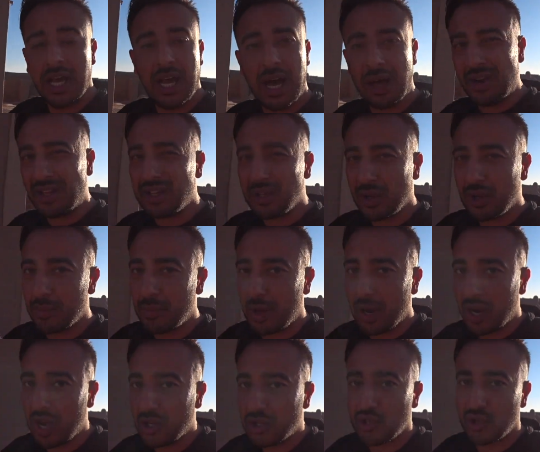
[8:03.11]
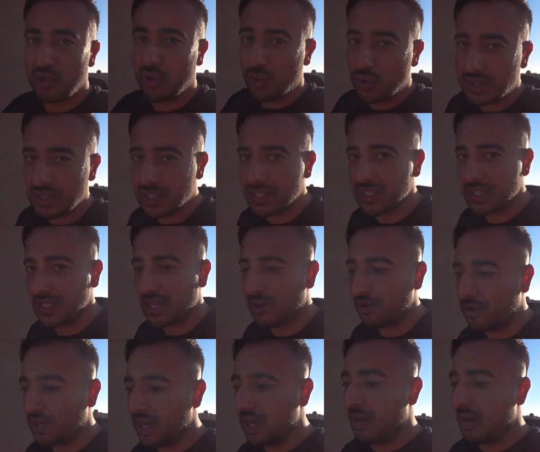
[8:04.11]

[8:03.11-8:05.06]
I'm not talking about luxury hotels now, okay?